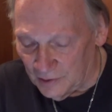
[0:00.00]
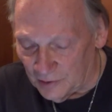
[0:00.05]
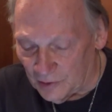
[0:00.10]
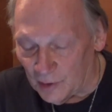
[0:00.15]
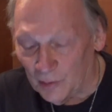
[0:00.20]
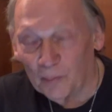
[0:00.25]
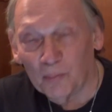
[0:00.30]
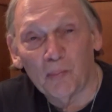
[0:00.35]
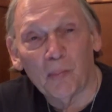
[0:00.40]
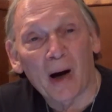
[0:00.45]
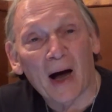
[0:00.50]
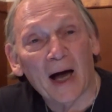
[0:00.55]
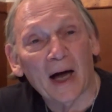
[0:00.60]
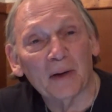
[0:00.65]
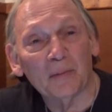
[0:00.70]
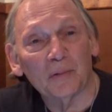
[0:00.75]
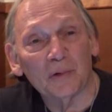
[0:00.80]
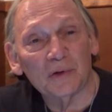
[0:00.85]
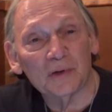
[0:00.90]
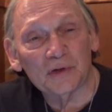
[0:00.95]
The
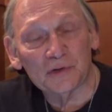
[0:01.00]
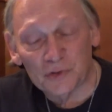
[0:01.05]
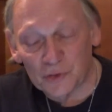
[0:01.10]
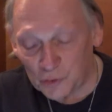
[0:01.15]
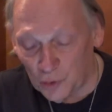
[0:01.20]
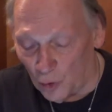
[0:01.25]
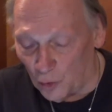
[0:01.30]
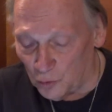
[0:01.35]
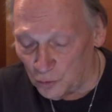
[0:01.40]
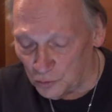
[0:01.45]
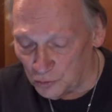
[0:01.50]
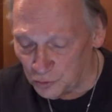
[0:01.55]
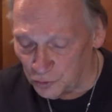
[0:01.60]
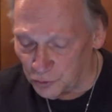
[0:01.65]
Bible is total